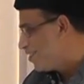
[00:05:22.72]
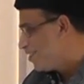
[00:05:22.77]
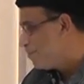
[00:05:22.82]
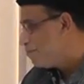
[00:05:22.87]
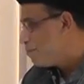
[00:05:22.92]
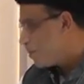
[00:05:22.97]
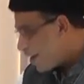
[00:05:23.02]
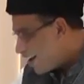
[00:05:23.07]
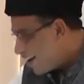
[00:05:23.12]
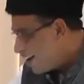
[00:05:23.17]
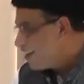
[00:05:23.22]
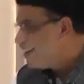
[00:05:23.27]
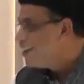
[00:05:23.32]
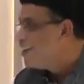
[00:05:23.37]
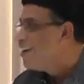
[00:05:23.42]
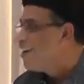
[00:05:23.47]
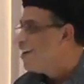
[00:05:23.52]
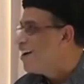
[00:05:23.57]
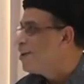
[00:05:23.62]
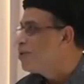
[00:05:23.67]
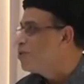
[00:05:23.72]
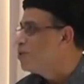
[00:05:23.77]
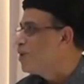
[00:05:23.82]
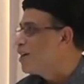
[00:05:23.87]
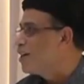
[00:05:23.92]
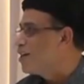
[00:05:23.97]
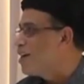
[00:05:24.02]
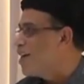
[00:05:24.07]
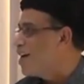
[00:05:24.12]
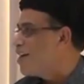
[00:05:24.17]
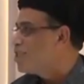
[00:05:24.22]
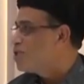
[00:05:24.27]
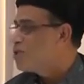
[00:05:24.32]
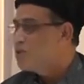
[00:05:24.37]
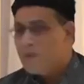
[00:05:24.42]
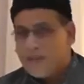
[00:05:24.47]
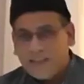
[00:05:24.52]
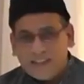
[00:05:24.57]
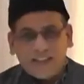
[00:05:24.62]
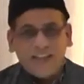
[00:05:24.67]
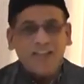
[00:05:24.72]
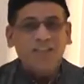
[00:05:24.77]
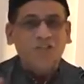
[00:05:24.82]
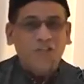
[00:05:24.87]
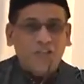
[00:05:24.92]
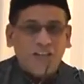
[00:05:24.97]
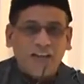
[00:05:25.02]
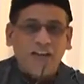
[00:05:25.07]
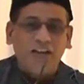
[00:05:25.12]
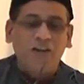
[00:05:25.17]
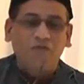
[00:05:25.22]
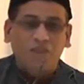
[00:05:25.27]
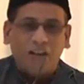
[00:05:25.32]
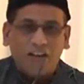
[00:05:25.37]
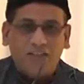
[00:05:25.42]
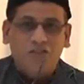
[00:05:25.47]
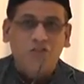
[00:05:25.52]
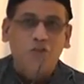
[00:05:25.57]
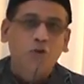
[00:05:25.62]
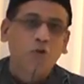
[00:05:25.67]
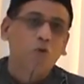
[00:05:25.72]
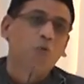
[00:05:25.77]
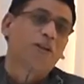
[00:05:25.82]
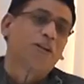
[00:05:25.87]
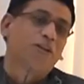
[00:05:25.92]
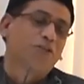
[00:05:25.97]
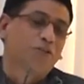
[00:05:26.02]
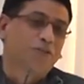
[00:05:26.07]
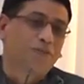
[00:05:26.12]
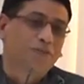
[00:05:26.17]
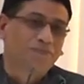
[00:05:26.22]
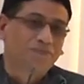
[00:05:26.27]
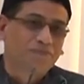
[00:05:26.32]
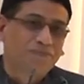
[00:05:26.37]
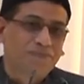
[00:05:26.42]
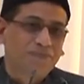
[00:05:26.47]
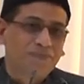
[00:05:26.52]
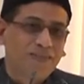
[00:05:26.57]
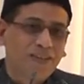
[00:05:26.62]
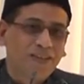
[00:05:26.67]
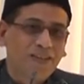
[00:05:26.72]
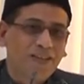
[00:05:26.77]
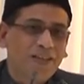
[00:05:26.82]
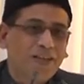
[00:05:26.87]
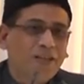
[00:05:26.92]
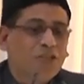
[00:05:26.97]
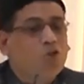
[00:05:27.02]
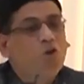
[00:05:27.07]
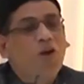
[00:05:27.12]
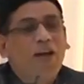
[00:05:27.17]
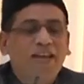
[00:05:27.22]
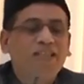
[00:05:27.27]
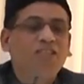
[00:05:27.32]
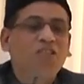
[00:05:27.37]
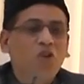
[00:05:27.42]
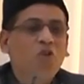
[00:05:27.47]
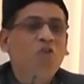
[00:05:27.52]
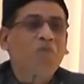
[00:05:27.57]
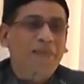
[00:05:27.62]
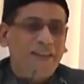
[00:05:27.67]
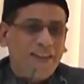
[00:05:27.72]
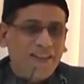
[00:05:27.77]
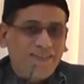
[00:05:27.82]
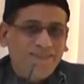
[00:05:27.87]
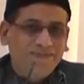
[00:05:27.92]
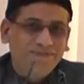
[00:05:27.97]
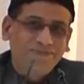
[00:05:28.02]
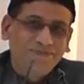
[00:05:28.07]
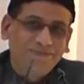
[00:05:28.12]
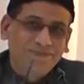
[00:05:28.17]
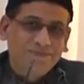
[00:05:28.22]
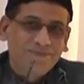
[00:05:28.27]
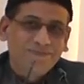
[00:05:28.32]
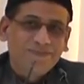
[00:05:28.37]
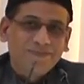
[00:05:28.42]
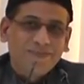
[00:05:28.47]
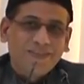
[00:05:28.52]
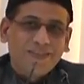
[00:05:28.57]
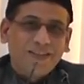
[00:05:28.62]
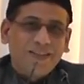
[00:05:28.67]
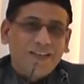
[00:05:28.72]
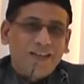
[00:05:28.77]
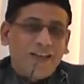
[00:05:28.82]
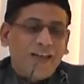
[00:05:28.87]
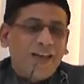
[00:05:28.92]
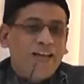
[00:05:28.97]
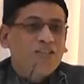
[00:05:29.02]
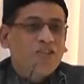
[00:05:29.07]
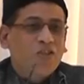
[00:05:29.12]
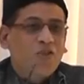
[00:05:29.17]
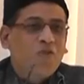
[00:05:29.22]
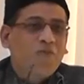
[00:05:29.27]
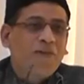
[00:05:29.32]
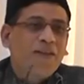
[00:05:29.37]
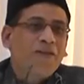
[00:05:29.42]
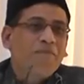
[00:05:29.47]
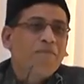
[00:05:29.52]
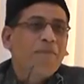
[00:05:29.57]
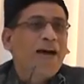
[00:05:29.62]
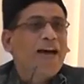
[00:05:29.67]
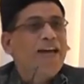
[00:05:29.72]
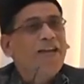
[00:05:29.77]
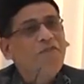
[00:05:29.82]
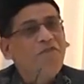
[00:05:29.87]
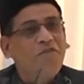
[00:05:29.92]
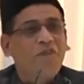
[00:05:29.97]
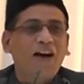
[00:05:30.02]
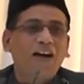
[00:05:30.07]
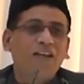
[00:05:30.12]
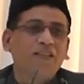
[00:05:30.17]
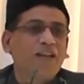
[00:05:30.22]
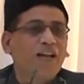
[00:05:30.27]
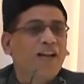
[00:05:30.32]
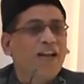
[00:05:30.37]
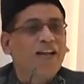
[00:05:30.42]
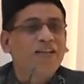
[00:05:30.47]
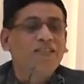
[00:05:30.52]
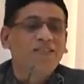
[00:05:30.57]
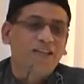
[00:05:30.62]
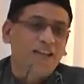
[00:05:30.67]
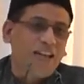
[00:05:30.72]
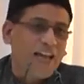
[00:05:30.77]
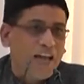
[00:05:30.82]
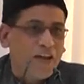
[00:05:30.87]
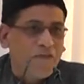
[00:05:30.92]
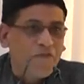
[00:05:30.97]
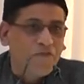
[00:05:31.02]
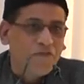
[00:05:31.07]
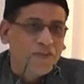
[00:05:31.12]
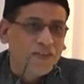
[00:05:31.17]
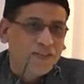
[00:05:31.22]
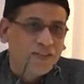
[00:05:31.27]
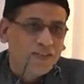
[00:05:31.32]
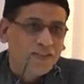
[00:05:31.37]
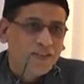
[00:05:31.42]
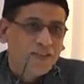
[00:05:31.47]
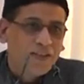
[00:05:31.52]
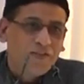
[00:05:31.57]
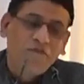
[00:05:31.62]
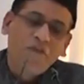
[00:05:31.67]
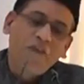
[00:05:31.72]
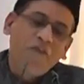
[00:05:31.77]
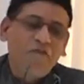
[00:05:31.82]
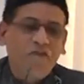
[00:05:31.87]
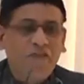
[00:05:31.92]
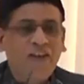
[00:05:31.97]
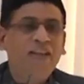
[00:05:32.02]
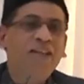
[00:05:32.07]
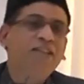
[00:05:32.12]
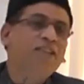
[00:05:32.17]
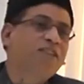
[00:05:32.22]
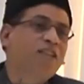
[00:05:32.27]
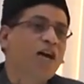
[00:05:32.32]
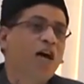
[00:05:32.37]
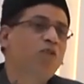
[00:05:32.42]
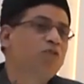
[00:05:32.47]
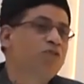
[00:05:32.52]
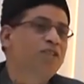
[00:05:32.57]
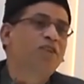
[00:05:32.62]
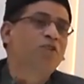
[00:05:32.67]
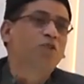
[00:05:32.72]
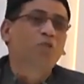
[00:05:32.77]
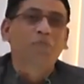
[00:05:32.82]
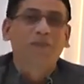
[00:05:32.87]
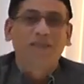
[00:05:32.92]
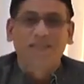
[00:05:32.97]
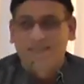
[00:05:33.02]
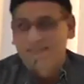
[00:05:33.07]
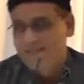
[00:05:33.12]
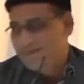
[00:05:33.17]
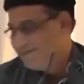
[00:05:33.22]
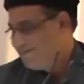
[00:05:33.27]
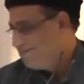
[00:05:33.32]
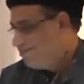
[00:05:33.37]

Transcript: bring her to the class 2, and then share in 1:2 ratio. So assuming my father has left 15,000 rupees